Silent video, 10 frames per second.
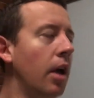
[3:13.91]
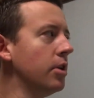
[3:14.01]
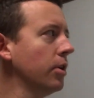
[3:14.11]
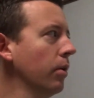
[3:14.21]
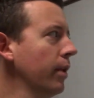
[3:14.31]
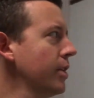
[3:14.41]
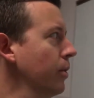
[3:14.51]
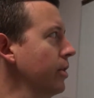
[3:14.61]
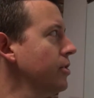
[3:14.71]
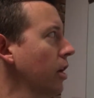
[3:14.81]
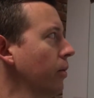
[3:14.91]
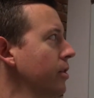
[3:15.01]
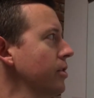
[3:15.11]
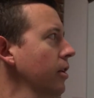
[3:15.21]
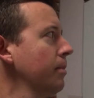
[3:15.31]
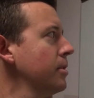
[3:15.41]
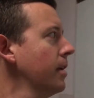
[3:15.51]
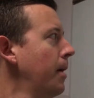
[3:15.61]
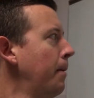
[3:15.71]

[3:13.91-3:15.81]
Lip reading: So that's where you start with the script.